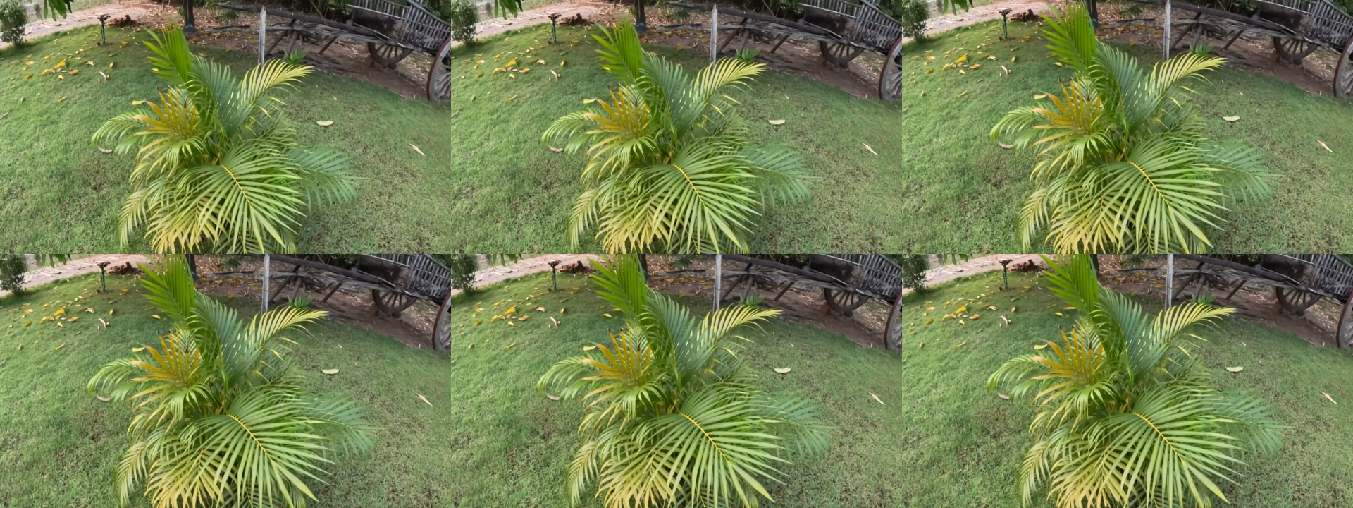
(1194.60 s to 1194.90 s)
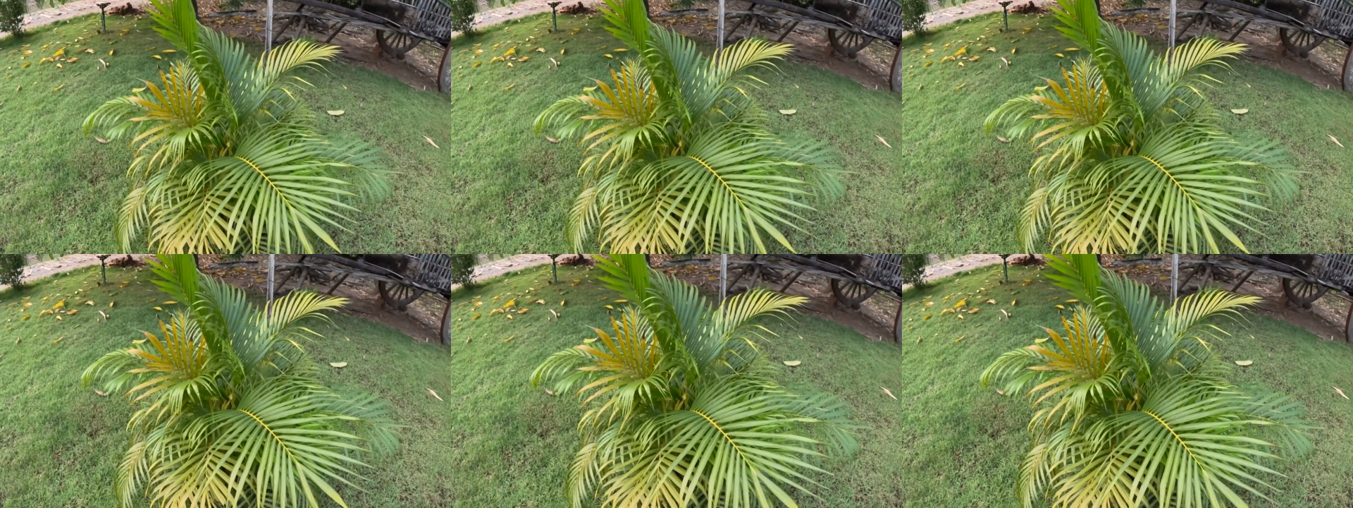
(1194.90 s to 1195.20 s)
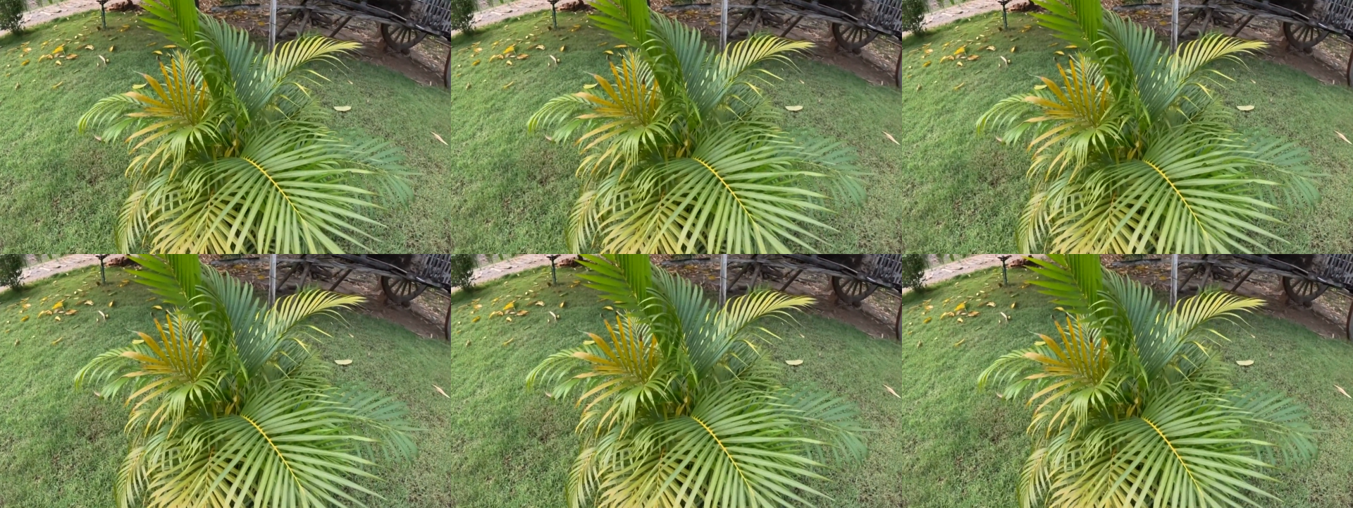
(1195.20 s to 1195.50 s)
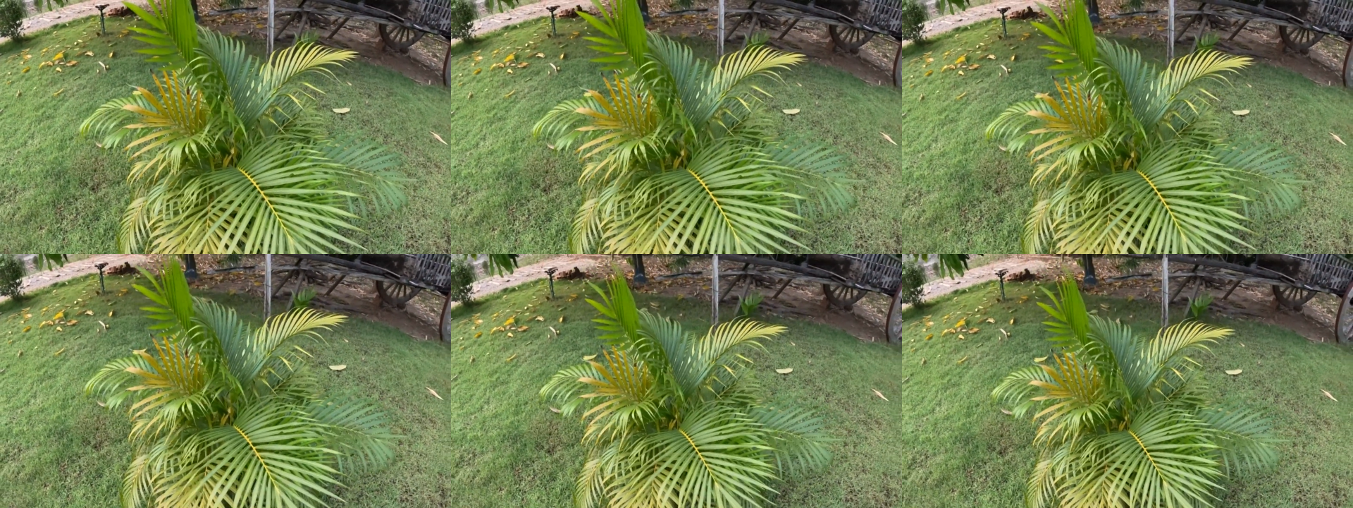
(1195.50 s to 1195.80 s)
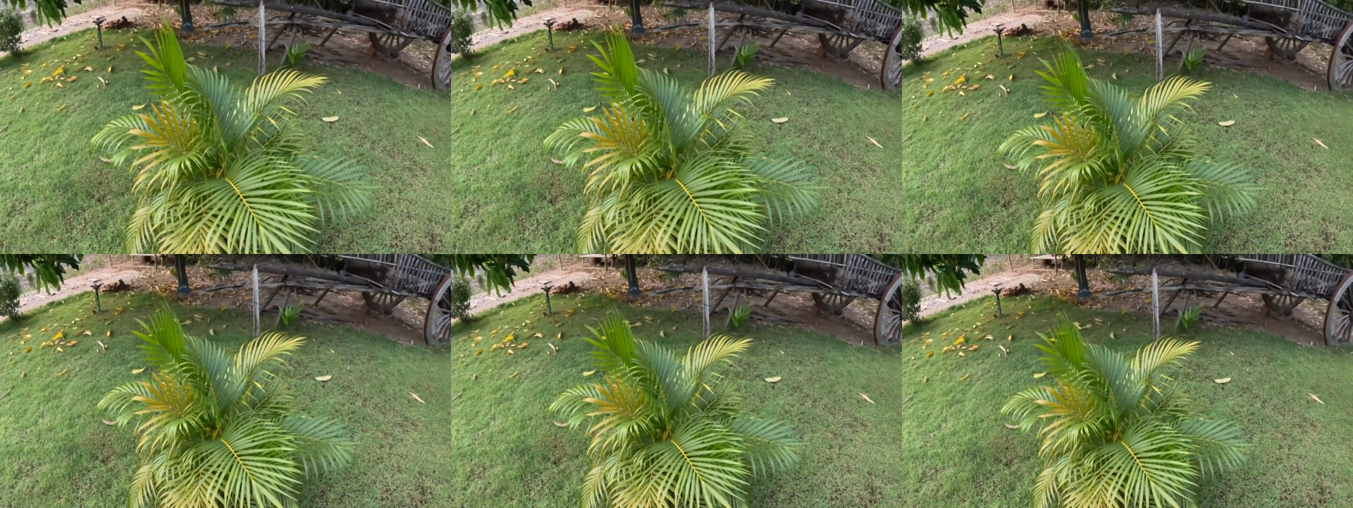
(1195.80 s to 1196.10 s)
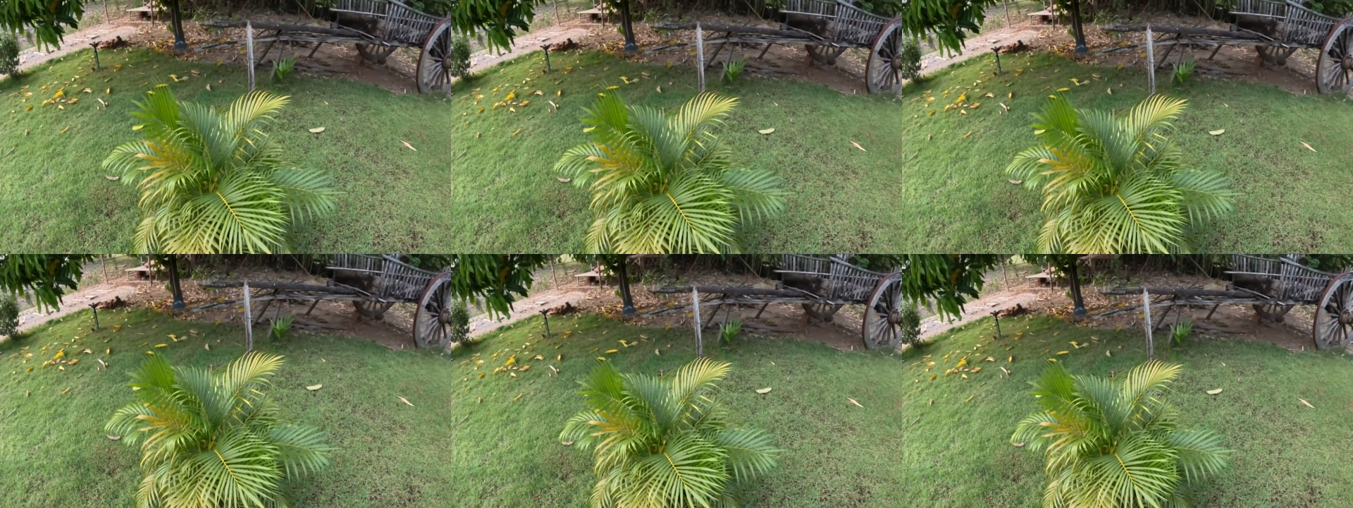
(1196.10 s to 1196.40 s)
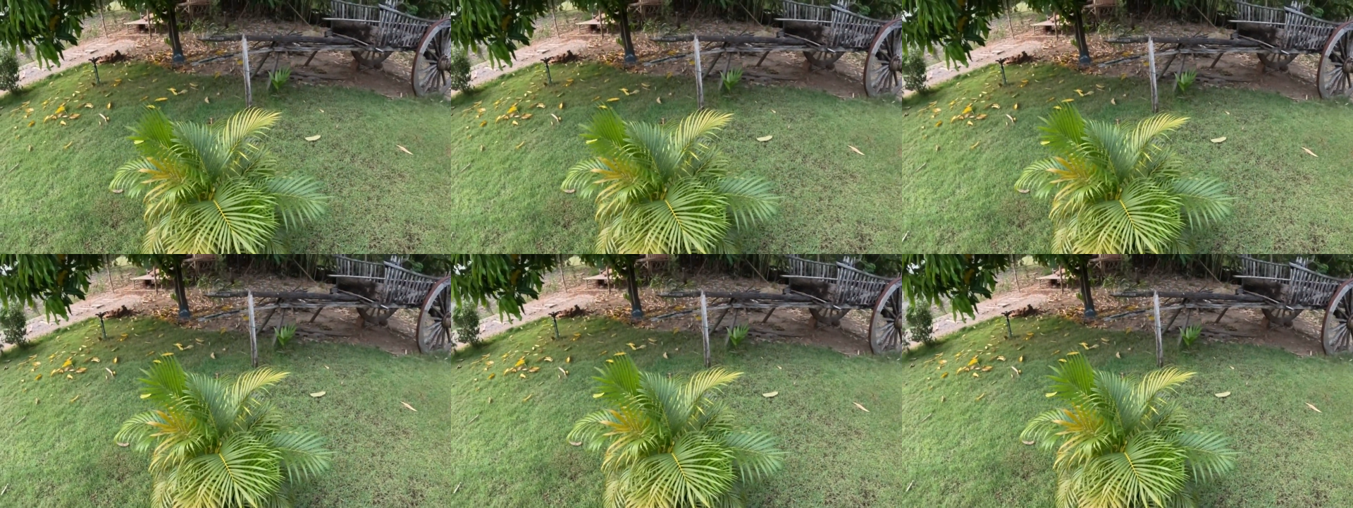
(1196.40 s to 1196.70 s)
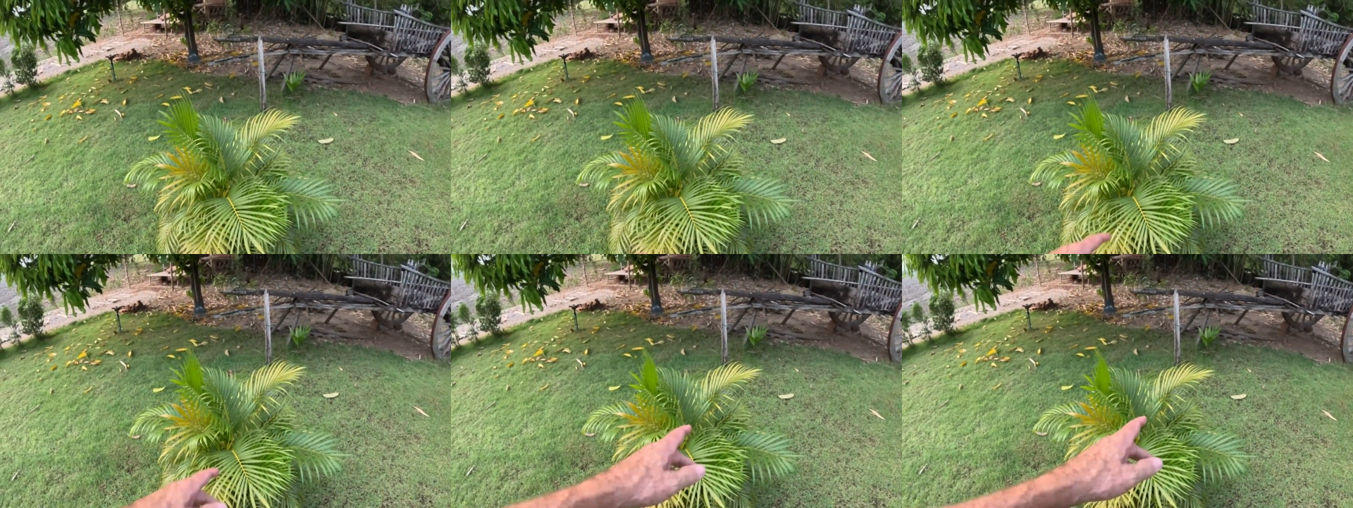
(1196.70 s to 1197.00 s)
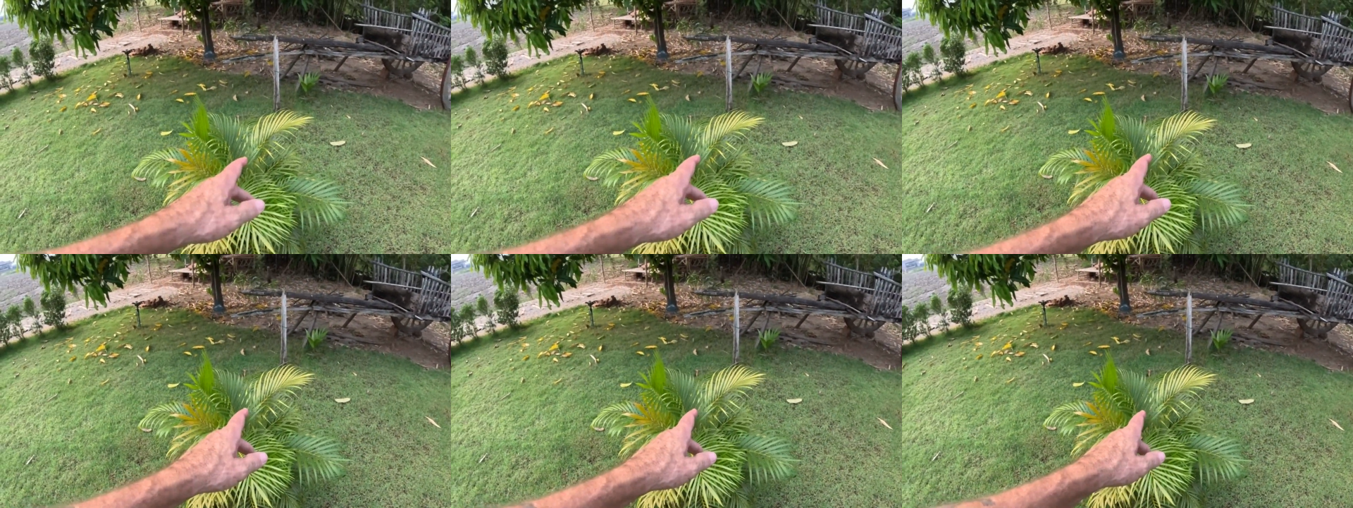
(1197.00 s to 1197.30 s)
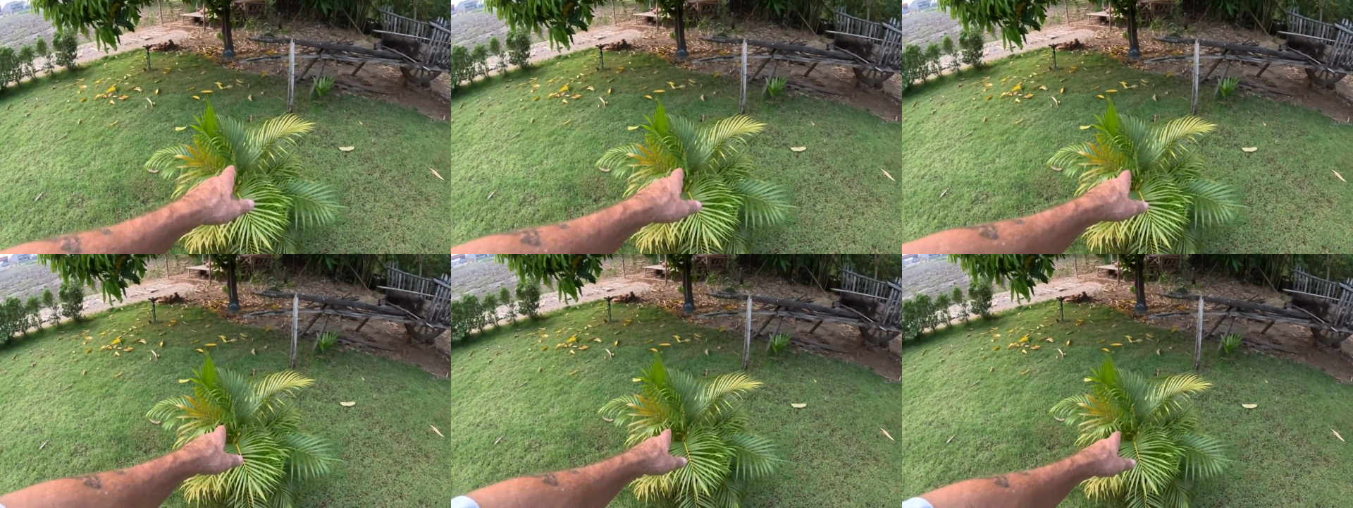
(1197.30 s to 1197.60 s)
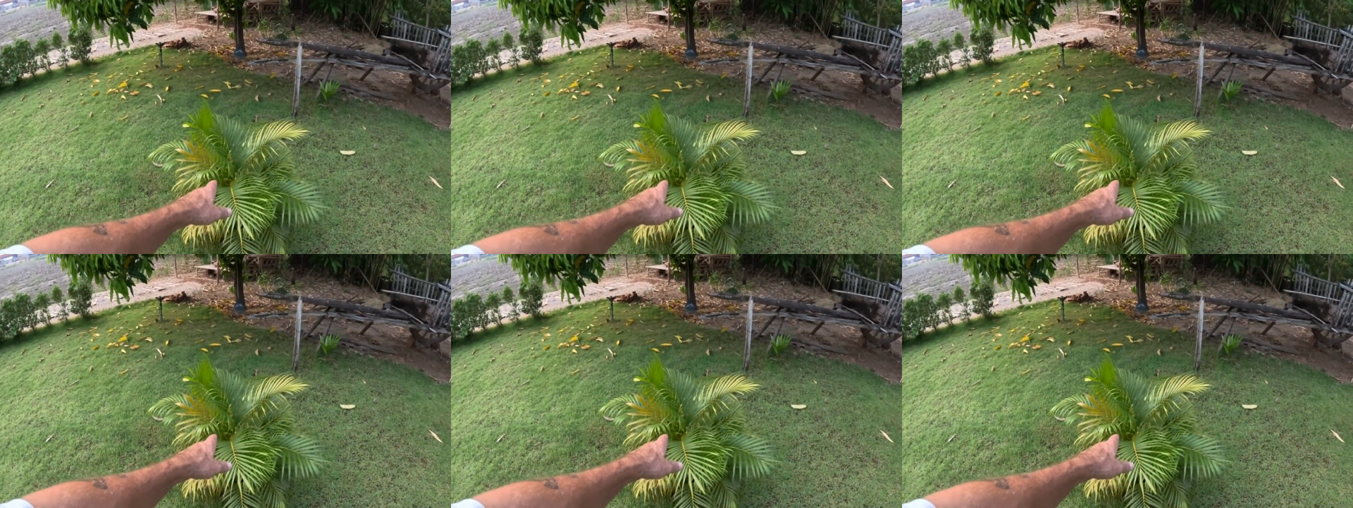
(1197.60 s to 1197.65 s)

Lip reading: Nobody's mouth can be seen.